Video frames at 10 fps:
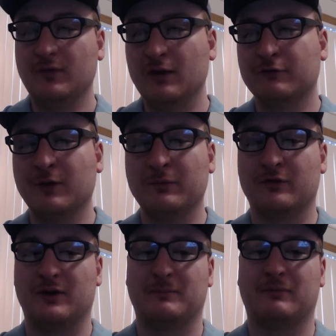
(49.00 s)
from
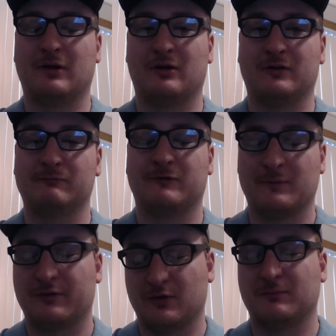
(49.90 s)
30 from
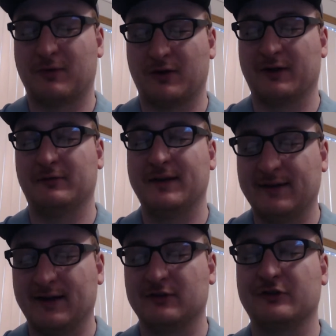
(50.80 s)
third-party
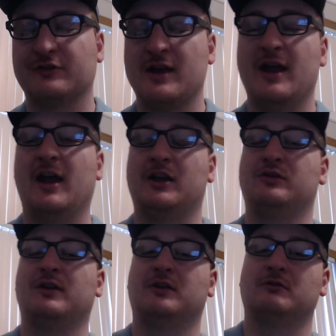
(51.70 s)
retailers, and you
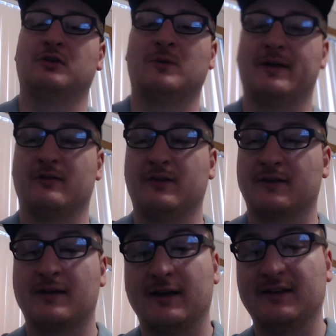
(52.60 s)
can acquire this
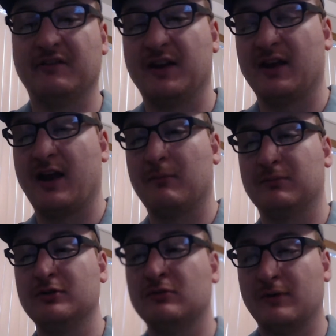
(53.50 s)
on DVD and
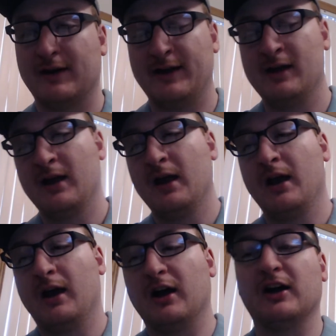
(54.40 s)
Blu-ray
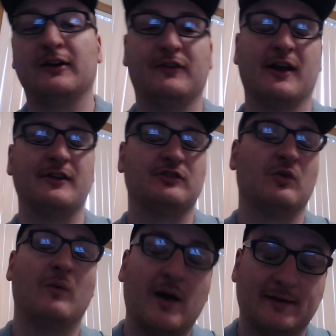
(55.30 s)
uh, if you guys don't
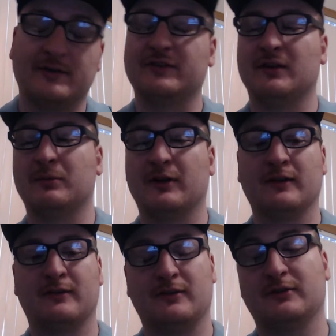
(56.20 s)
want Disney
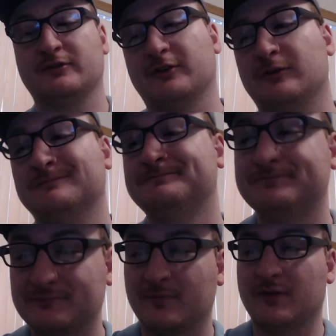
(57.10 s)
Plus. So
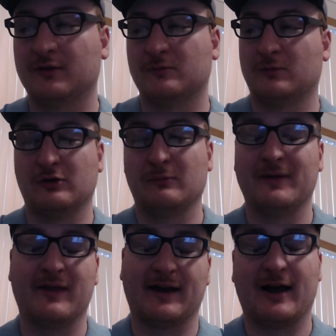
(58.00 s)
there will be
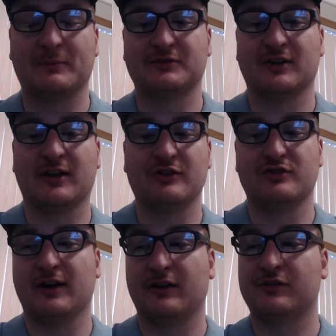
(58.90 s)
that option in case
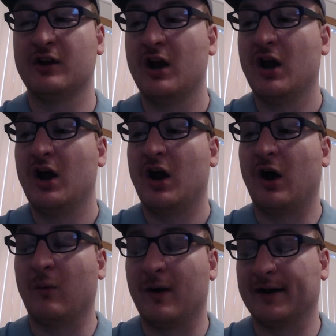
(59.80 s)
you guys
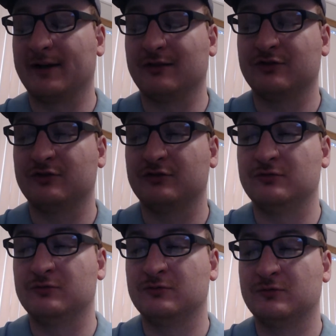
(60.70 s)
are wanting to
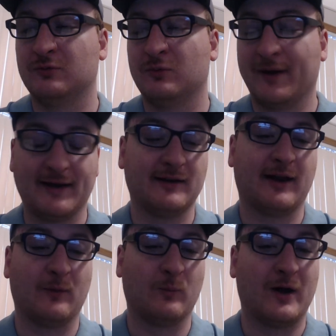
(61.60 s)
wait
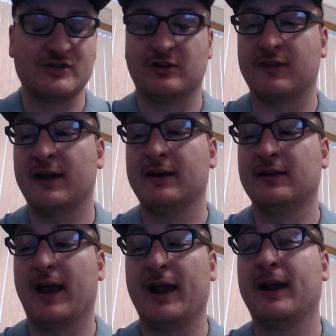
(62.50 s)
and watch it
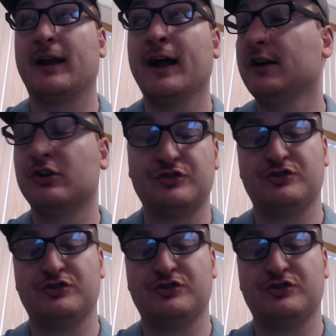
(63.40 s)
then. And I encourage